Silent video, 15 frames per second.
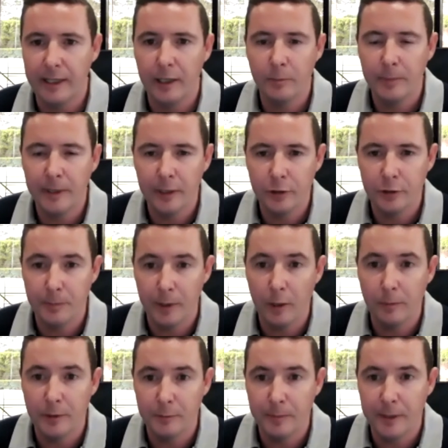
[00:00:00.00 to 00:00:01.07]
Airbnb, just
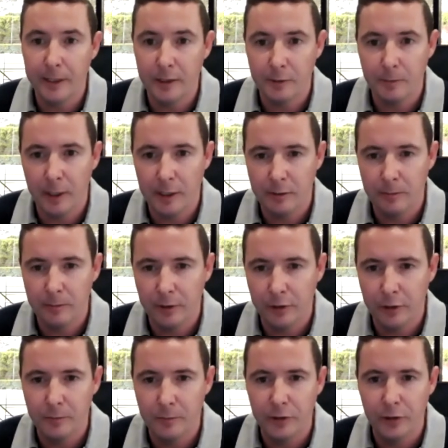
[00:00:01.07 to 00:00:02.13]
become as big as possible in
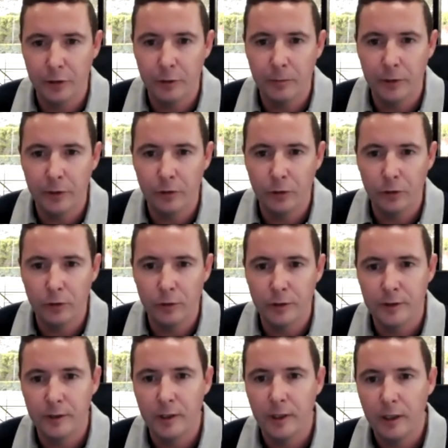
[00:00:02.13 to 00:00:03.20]
terms of your number of
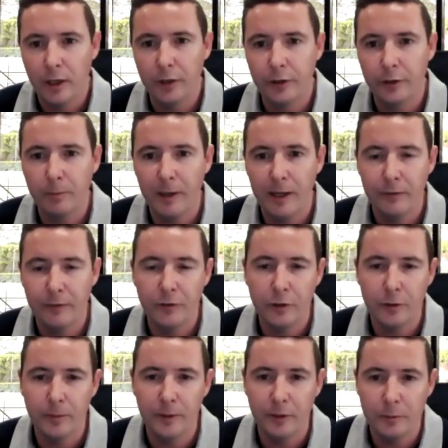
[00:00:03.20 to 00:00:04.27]
doors on your
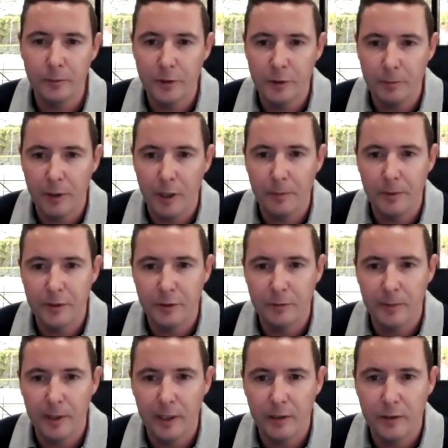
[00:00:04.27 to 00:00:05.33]
platform and the numbers of properties
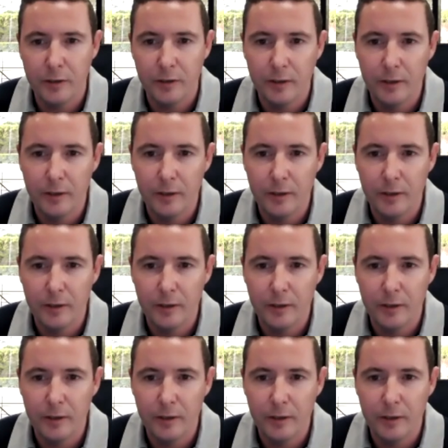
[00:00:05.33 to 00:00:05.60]
you manage?